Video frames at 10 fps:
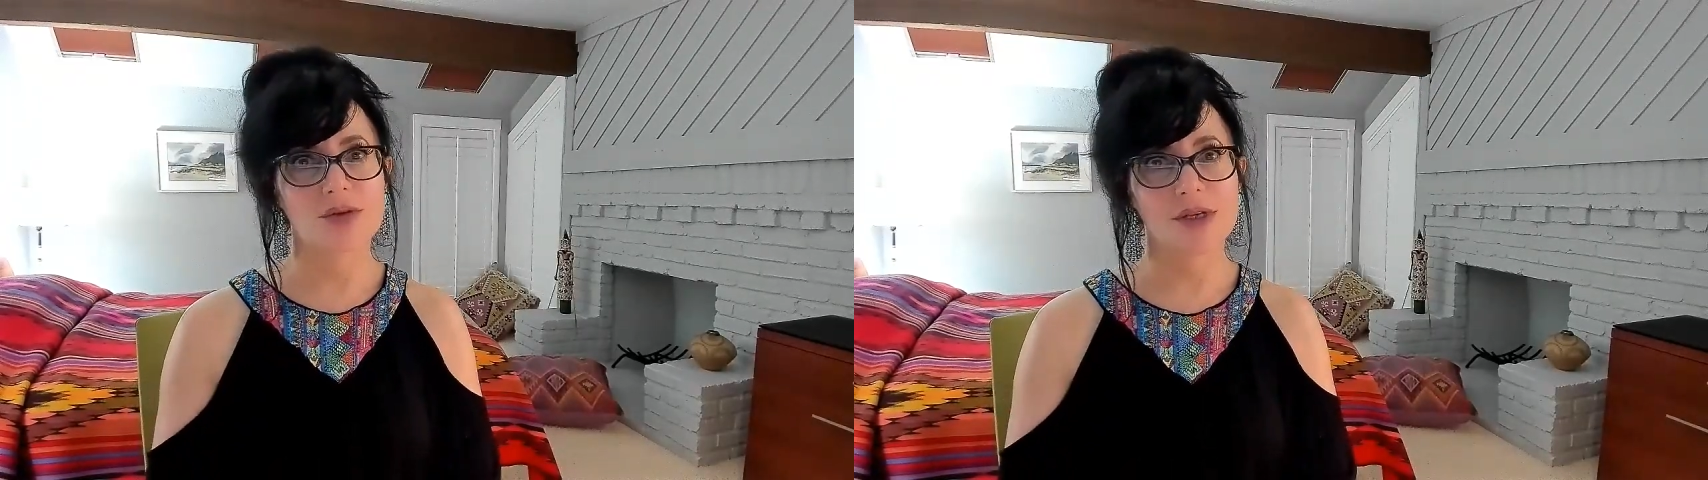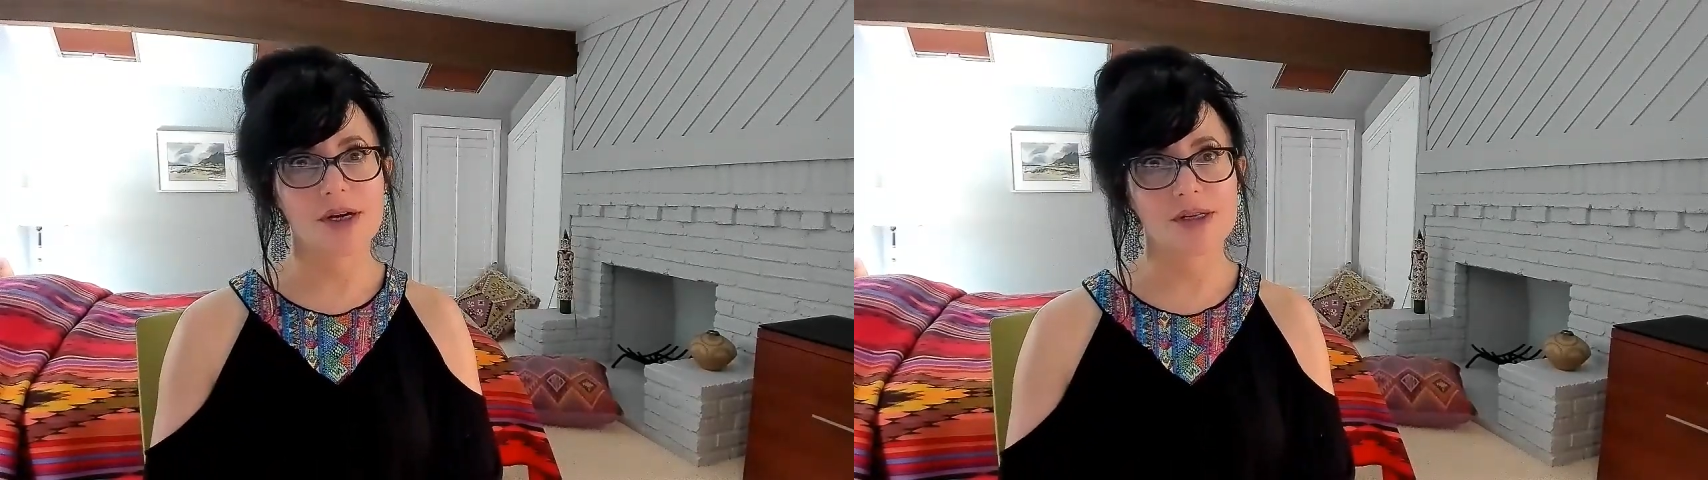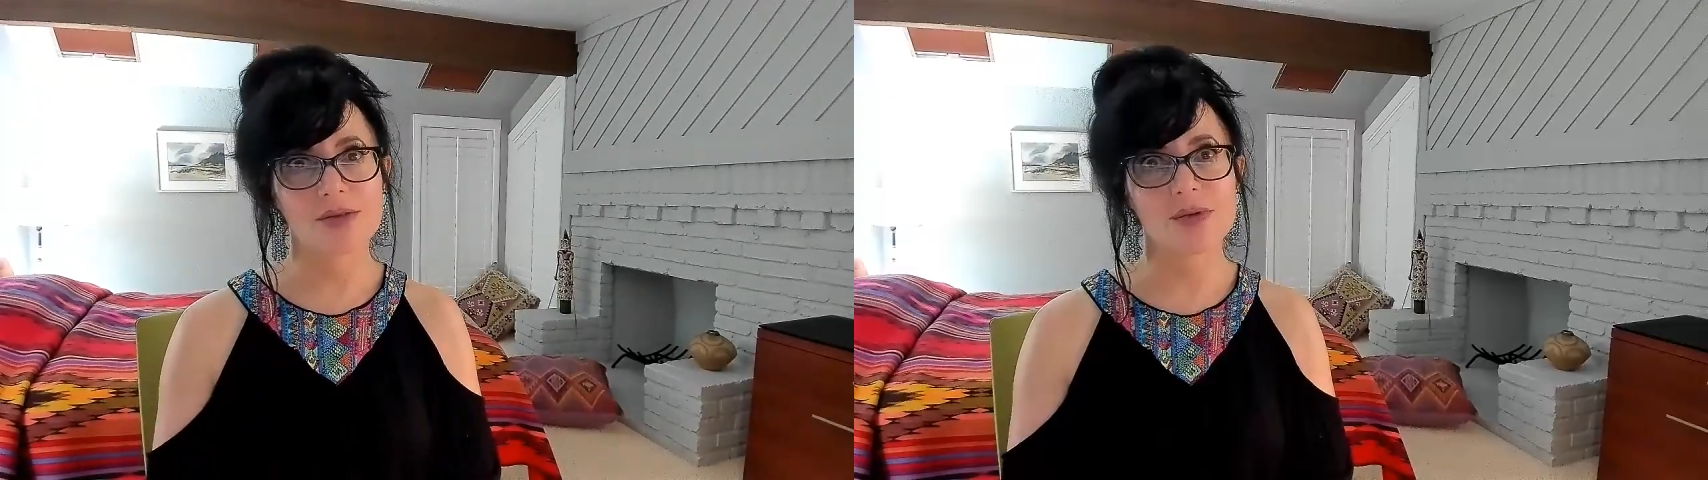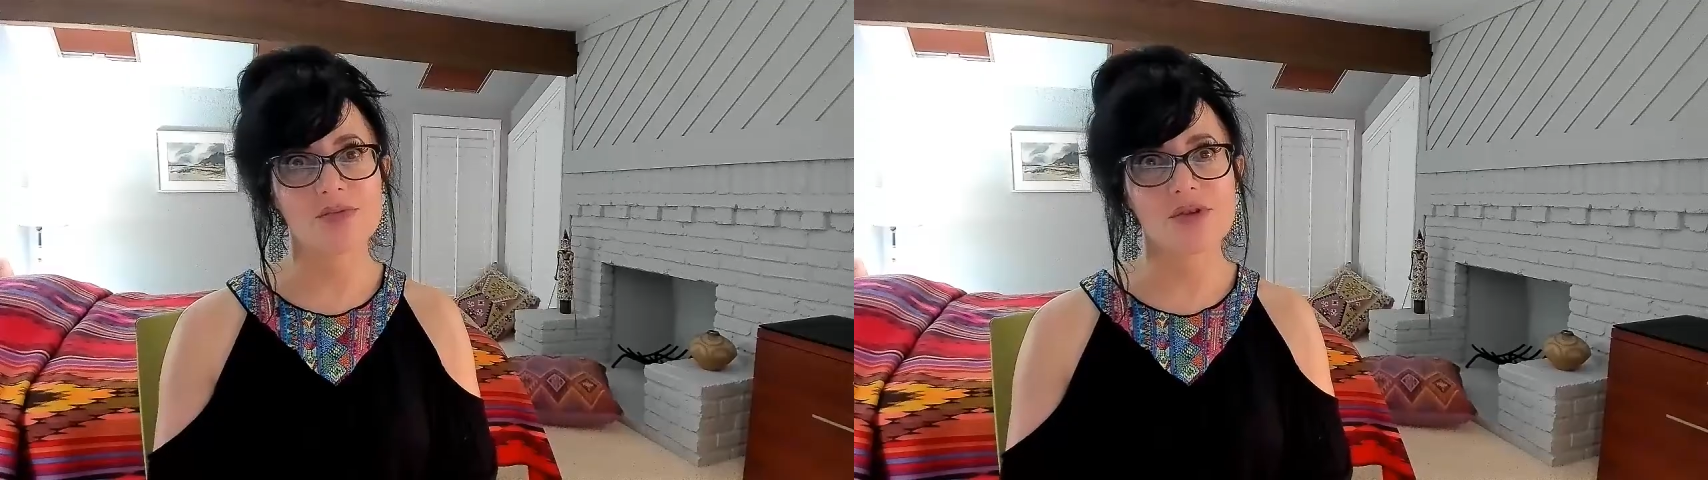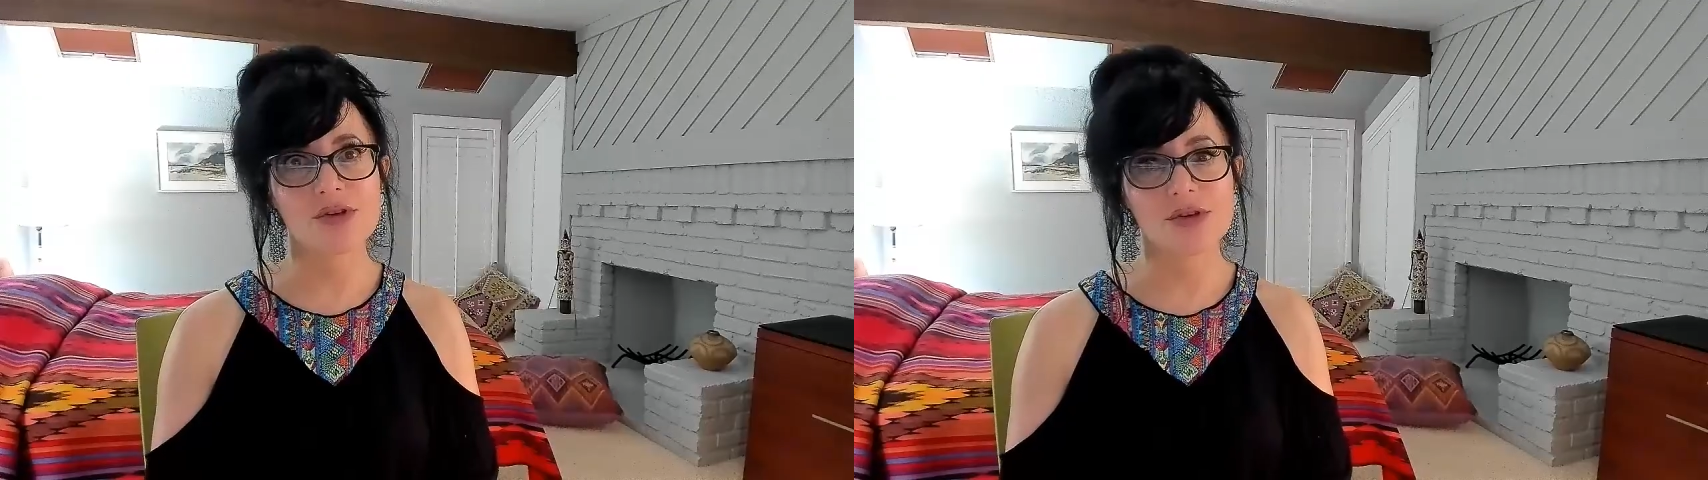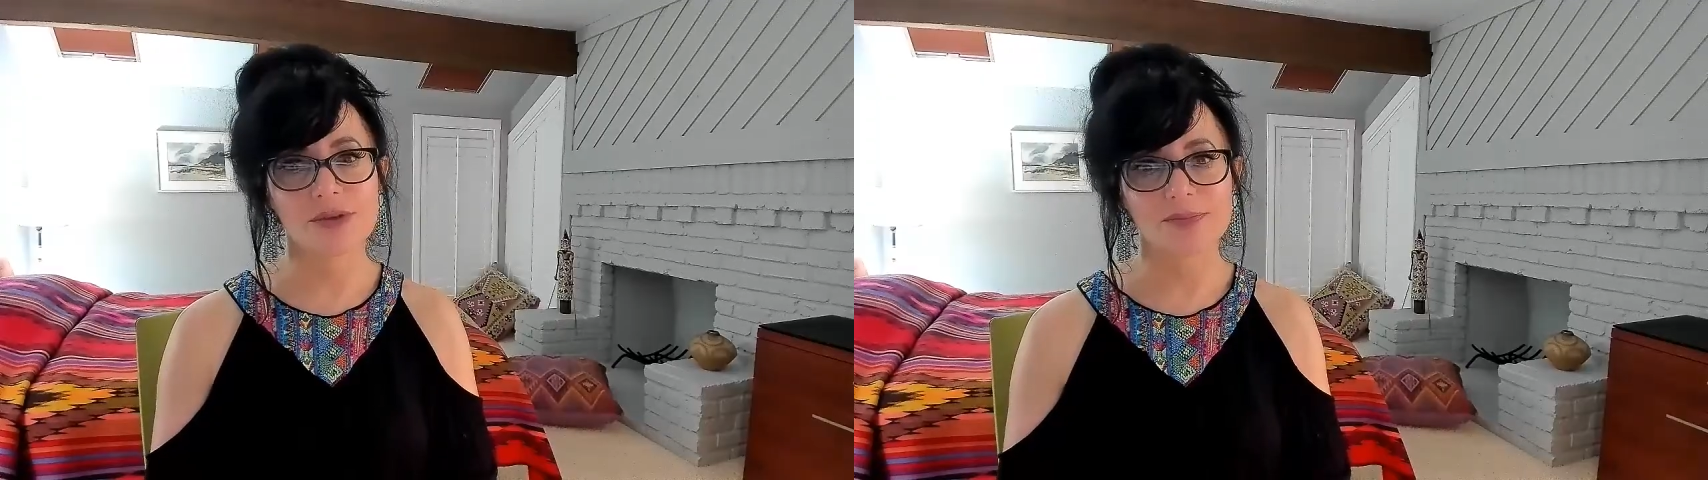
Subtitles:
ties with Russia.